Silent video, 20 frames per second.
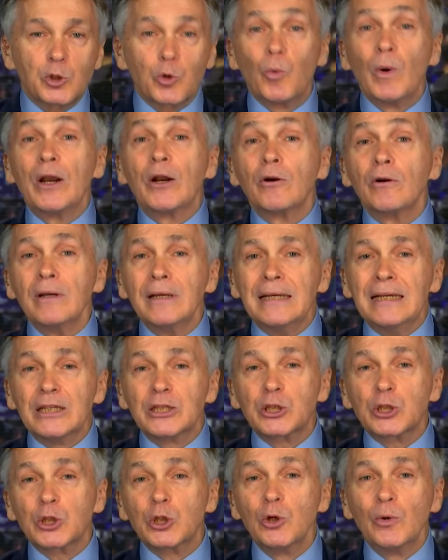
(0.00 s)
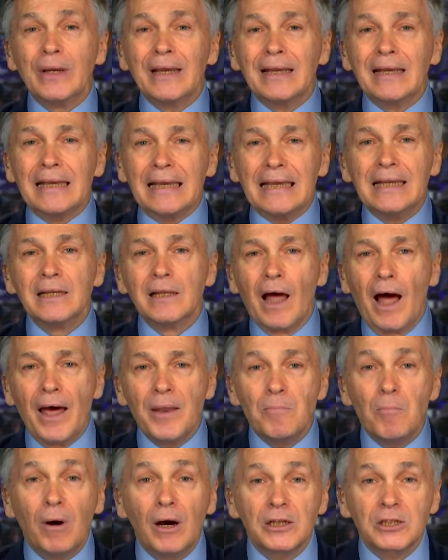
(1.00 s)
Twitter is suing
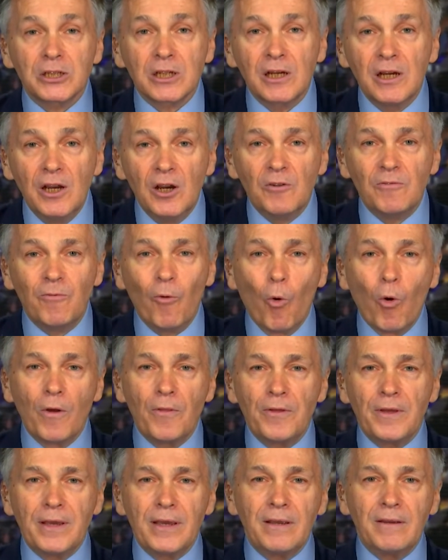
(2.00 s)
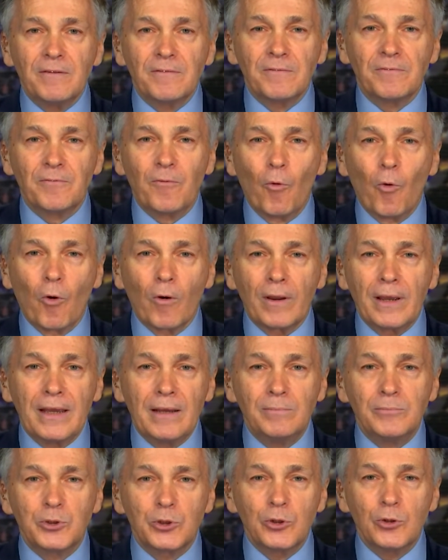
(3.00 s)
Elon Musk for the for
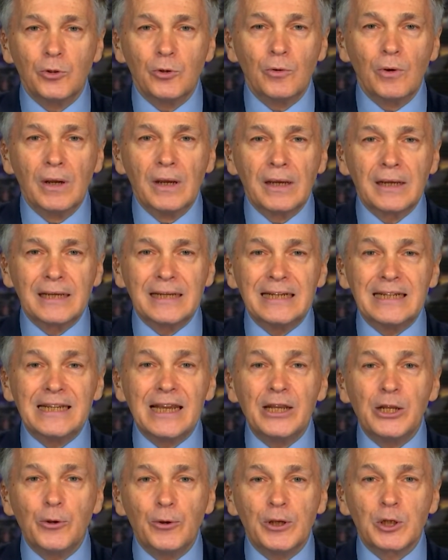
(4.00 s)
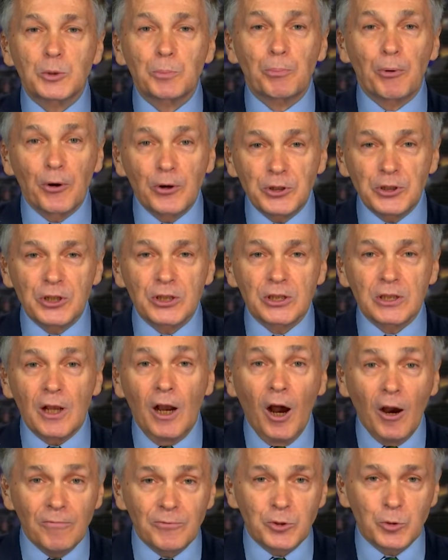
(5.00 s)
him to continue his
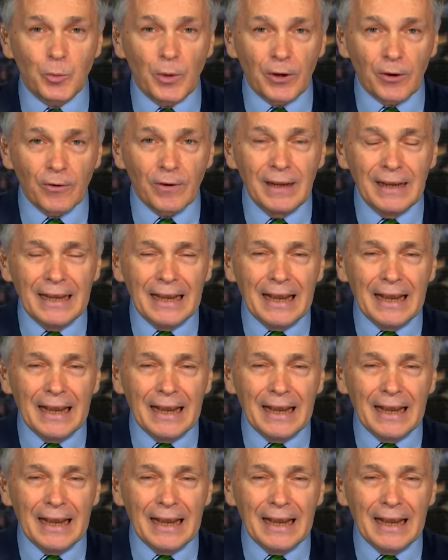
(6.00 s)
purchase of Twitter.